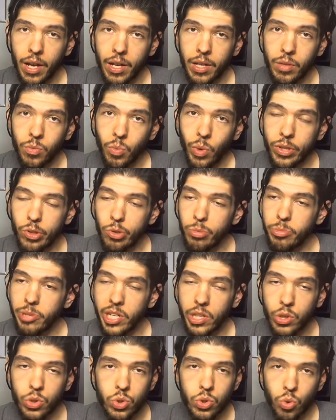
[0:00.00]
whether
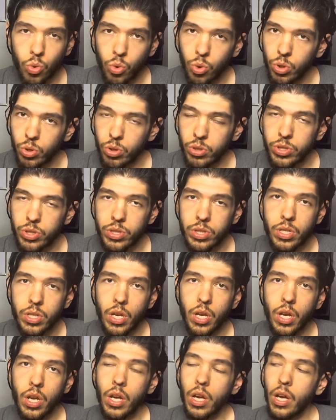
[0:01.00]
being swords,
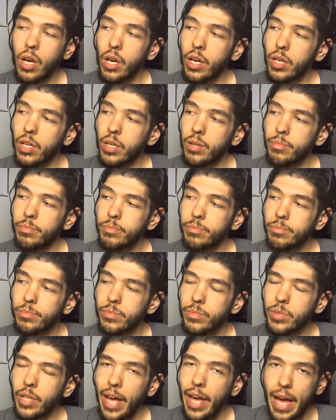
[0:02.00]

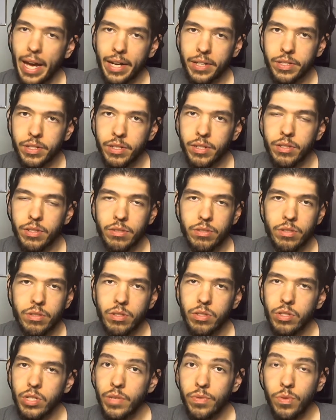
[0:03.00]

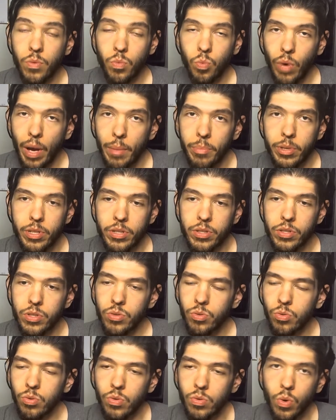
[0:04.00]
axes, different weapons,
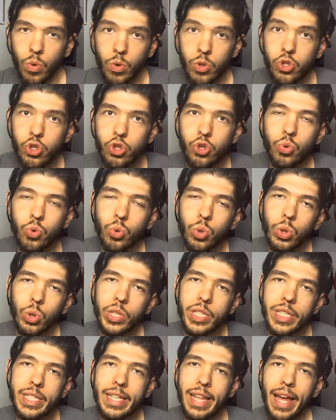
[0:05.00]
or
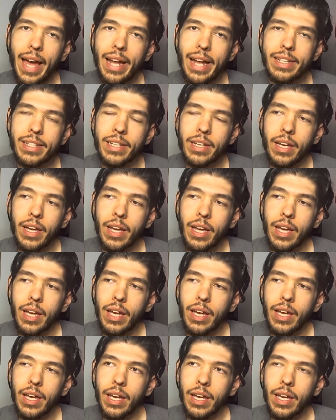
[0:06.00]
jewels that
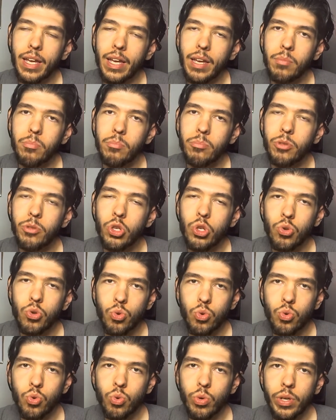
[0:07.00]

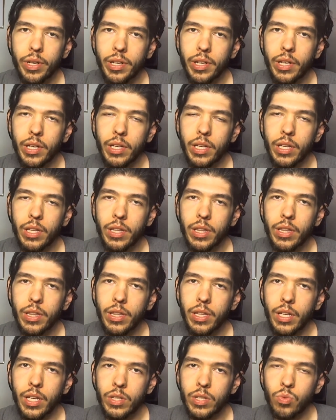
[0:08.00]
imbue
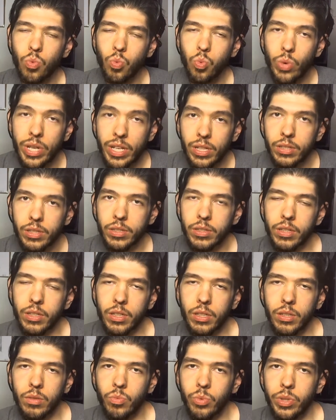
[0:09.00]
its
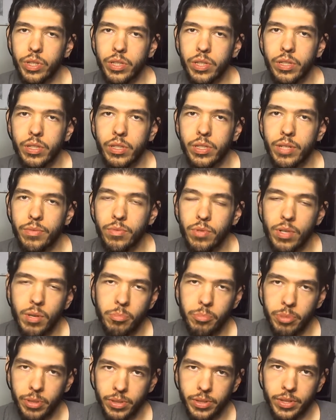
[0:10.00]
wielder with different
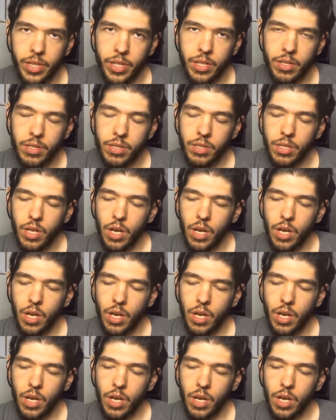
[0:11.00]
abilities,